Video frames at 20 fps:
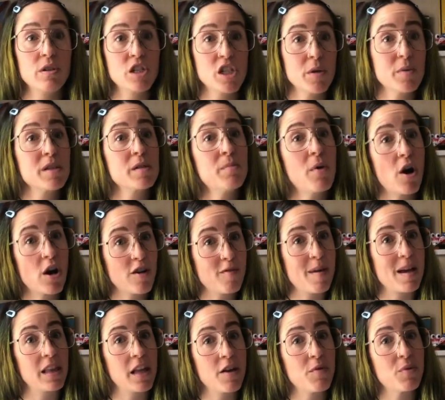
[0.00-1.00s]
she was a part of
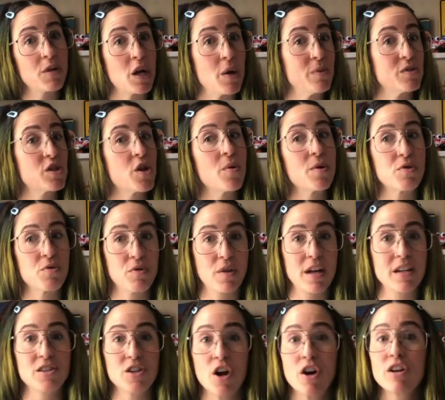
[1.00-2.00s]
my life when I was going through
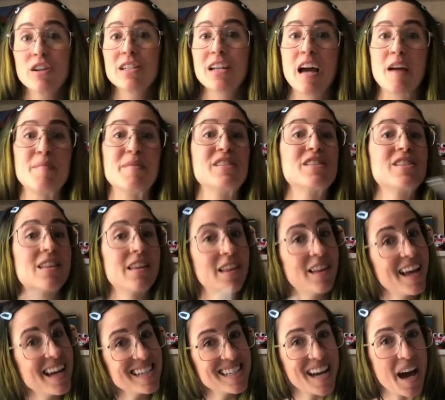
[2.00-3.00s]
that dark time into the
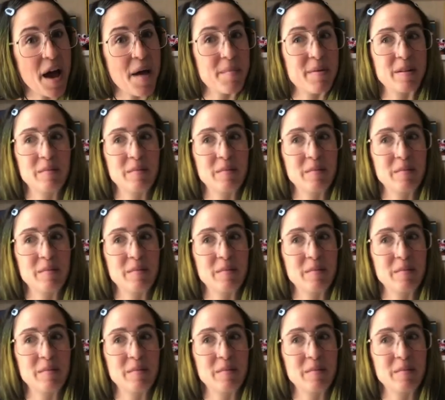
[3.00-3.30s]
light time.